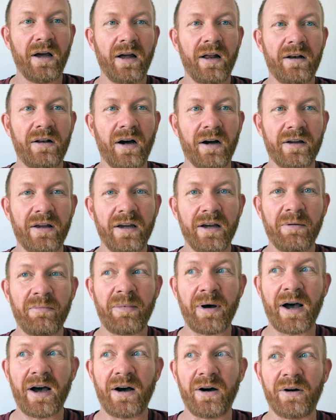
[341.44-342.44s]
Talking
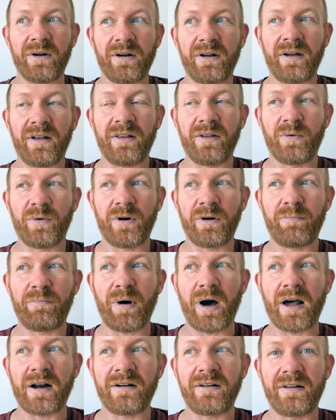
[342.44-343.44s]
about the word
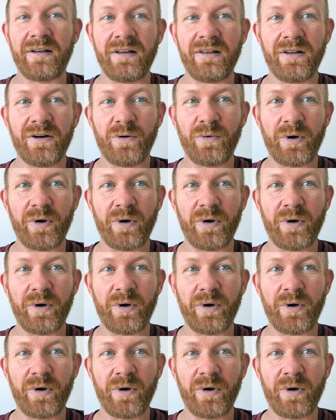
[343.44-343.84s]
partido,